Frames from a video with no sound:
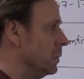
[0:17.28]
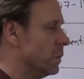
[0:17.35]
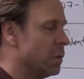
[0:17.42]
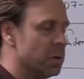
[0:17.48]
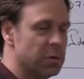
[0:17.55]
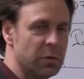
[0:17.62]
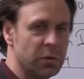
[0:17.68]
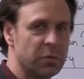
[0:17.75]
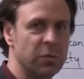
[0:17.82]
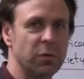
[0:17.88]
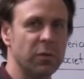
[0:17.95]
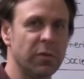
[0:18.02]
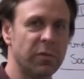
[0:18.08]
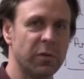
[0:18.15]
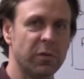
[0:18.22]
there are two
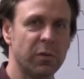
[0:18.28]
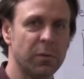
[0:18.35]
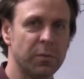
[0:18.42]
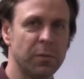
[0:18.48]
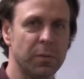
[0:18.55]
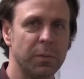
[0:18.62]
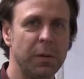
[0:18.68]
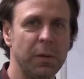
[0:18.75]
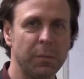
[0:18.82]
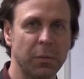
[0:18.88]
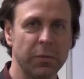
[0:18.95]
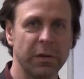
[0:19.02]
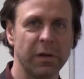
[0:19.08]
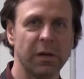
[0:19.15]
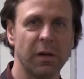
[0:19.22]
different groups of
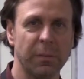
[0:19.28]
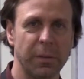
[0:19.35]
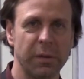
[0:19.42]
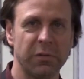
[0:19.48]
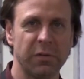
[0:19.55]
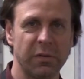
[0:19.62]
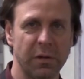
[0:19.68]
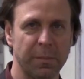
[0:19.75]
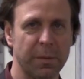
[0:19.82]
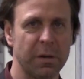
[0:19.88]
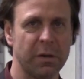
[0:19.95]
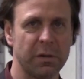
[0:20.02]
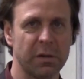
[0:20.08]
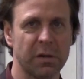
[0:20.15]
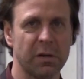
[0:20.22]
people that come into the
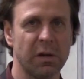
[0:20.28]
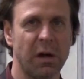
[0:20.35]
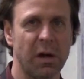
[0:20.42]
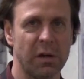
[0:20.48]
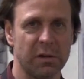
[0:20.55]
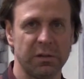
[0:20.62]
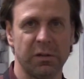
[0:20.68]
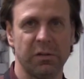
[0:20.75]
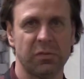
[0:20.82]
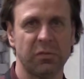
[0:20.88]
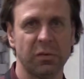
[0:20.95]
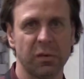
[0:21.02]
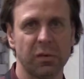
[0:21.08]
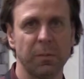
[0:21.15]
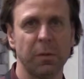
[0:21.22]
American colonies
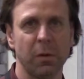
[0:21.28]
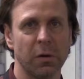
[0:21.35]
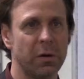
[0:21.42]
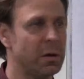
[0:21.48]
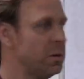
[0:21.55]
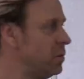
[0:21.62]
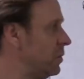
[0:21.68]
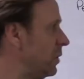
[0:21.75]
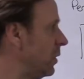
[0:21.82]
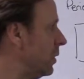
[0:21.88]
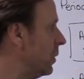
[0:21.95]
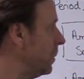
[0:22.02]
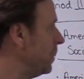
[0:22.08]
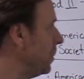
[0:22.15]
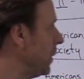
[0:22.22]
during period
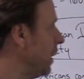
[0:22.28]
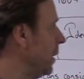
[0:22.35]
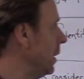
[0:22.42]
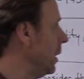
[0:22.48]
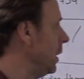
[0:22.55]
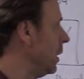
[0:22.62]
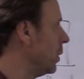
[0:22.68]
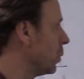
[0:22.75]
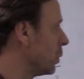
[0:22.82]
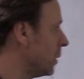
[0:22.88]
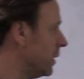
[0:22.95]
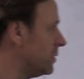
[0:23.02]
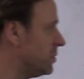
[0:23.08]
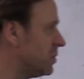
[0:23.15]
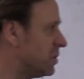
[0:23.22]
two.
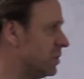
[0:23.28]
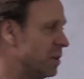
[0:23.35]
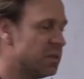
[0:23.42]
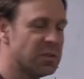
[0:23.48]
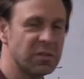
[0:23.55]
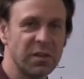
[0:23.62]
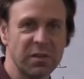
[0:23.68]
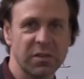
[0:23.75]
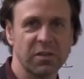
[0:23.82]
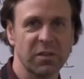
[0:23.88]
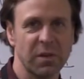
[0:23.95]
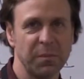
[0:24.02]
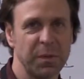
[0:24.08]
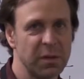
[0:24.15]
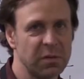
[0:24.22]
Religious dissidents
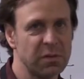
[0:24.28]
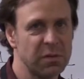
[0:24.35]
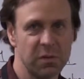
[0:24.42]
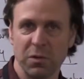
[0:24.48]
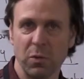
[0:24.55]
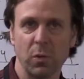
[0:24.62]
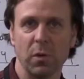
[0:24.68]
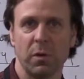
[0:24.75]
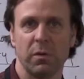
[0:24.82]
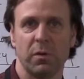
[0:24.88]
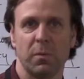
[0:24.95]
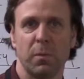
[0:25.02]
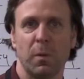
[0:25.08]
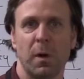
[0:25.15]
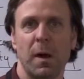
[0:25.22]
come into the North,
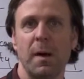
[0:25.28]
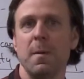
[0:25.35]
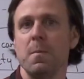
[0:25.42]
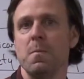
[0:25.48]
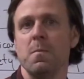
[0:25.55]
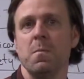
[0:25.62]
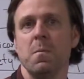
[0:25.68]
right?